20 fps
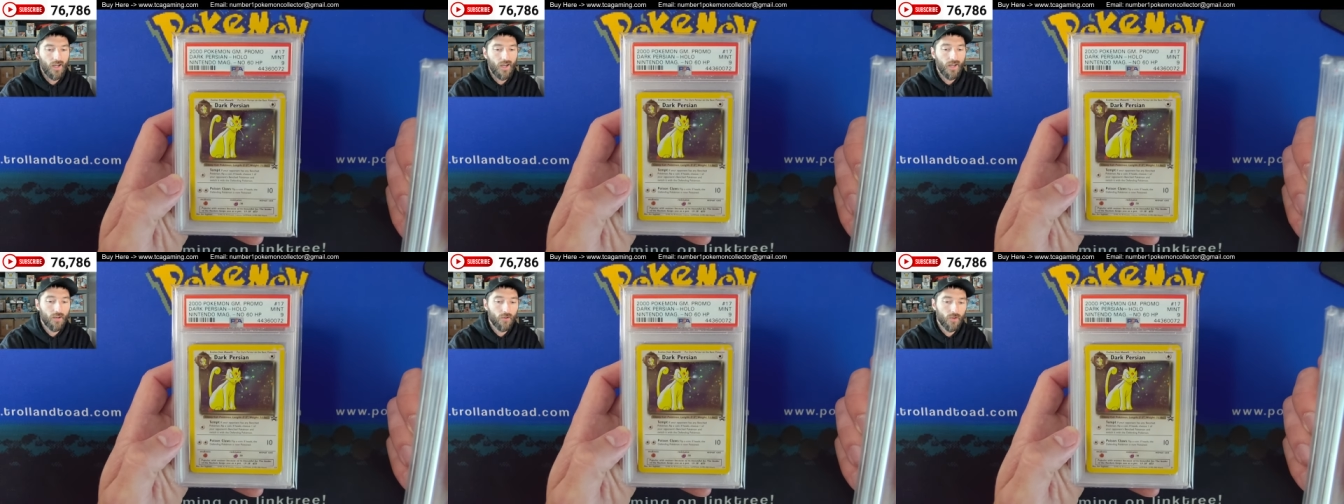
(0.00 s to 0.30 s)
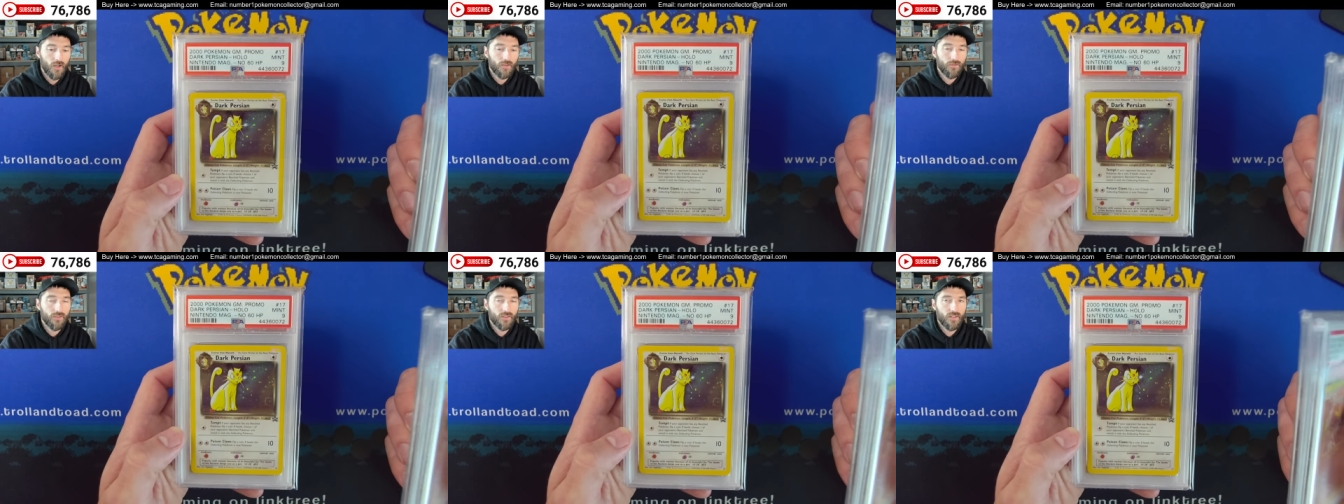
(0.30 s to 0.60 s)
I
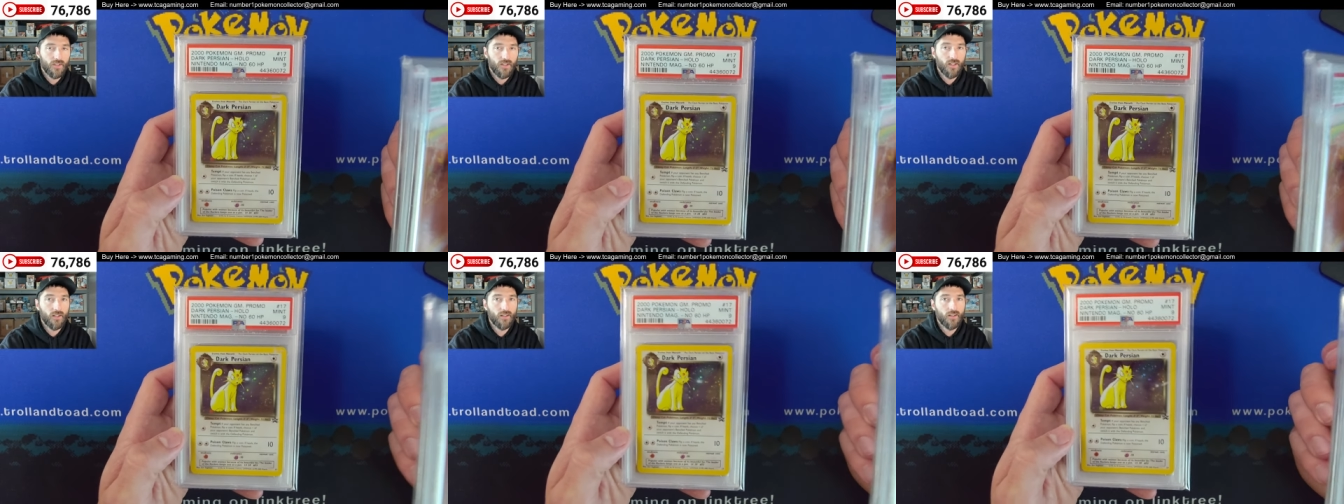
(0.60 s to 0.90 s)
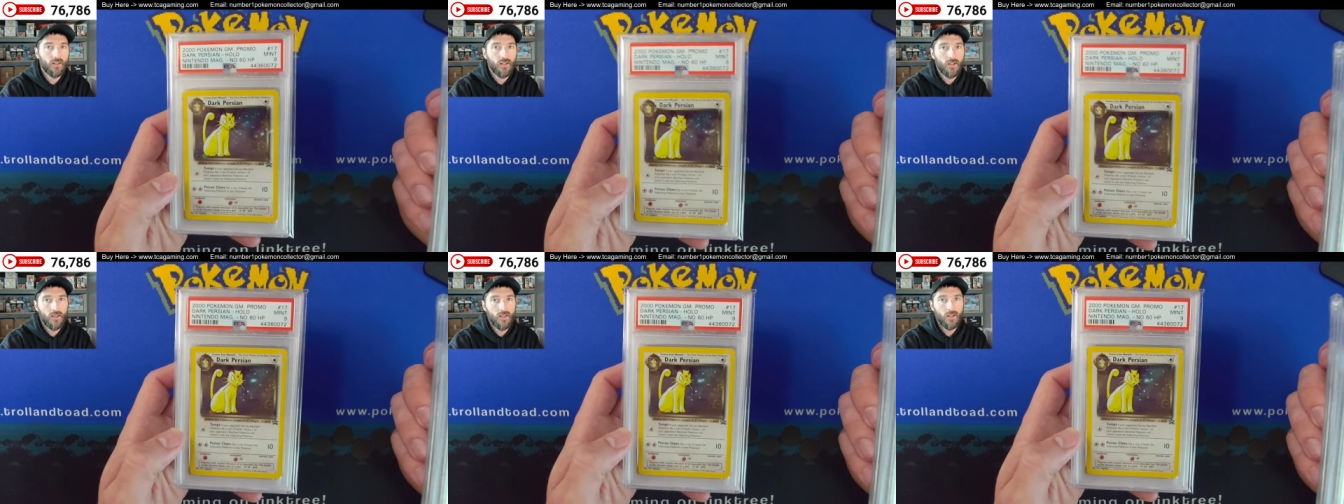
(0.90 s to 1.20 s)
don't have a
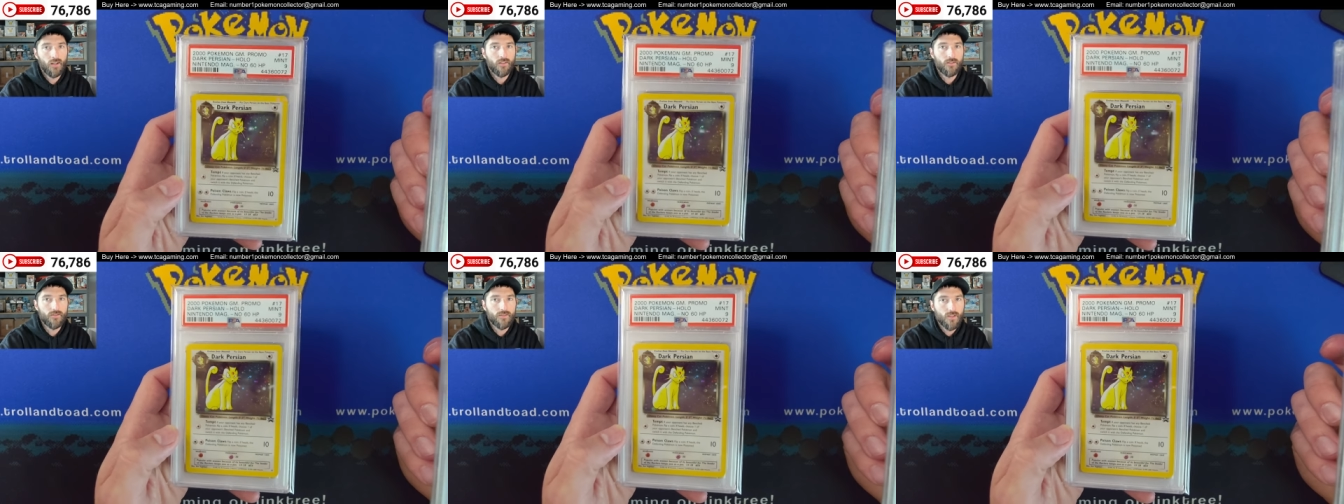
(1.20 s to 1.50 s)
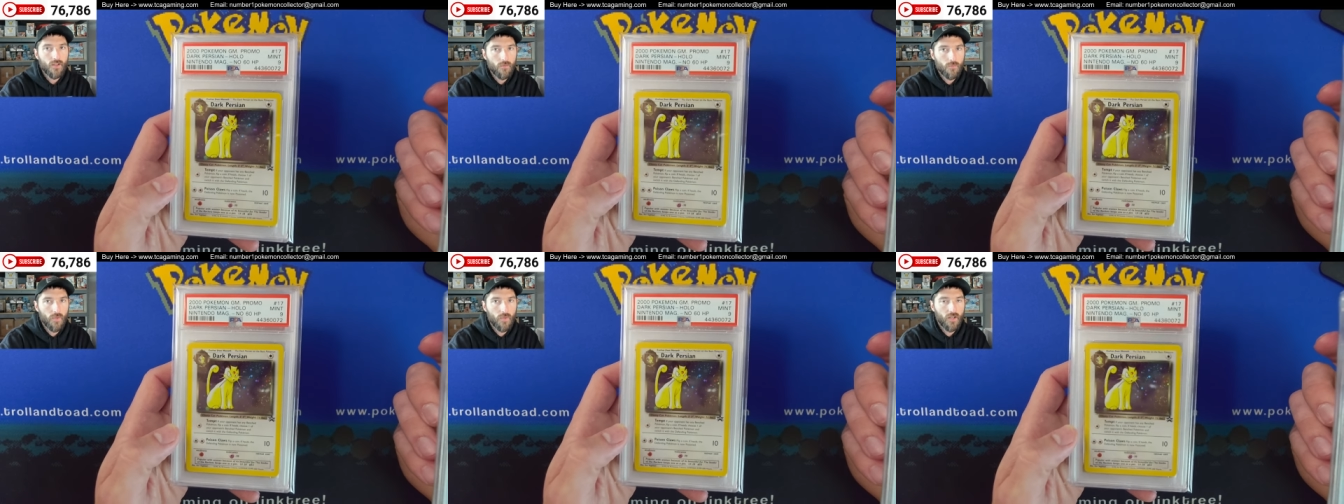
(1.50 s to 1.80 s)
10.
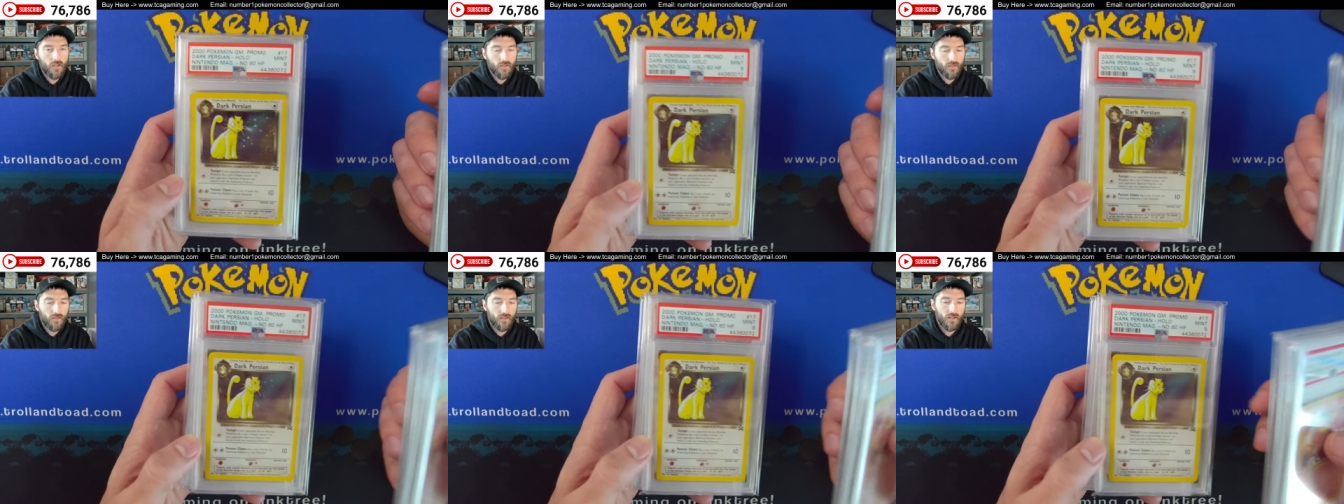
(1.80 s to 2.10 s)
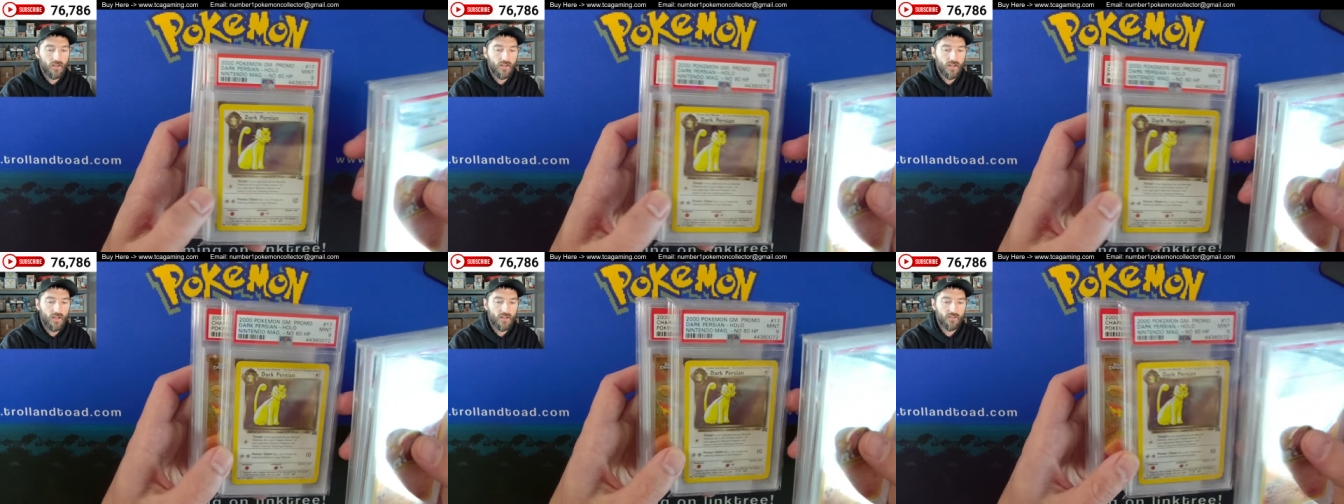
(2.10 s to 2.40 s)
Jim Mint,
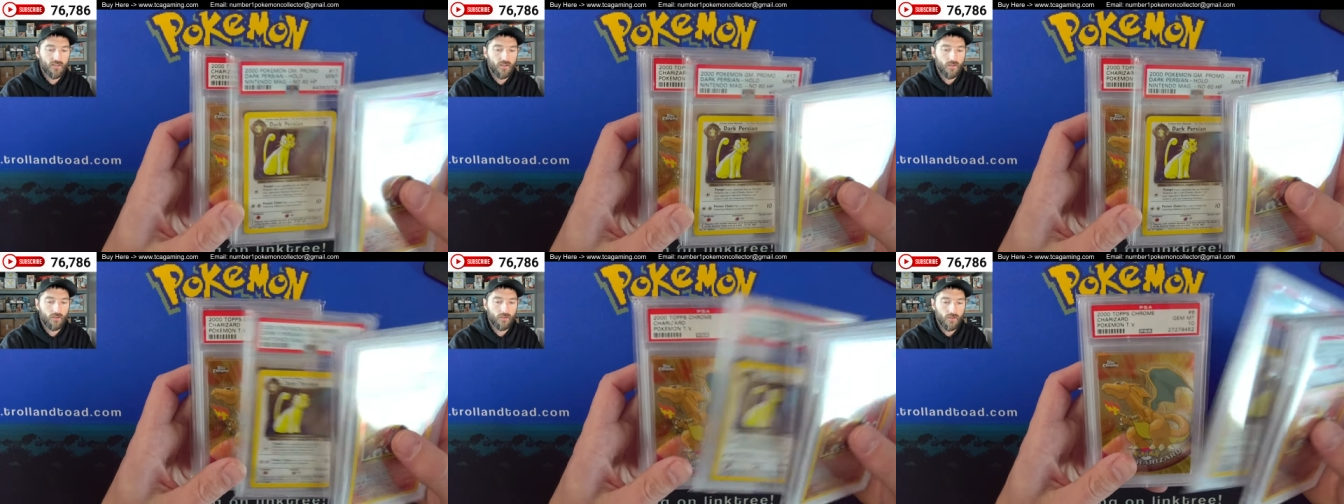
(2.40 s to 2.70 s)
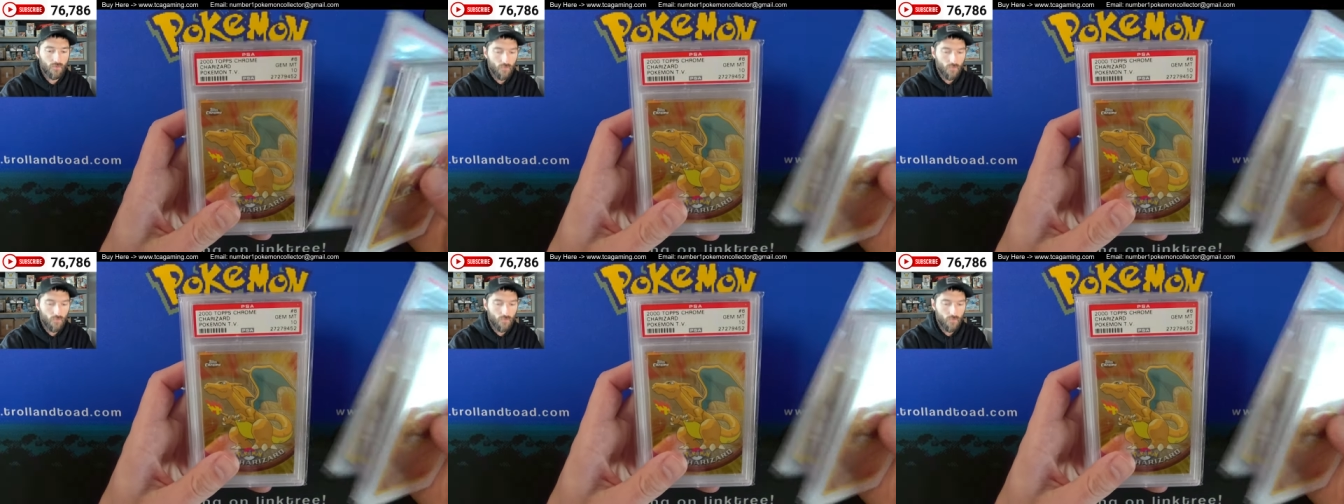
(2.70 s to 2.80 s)
he has the only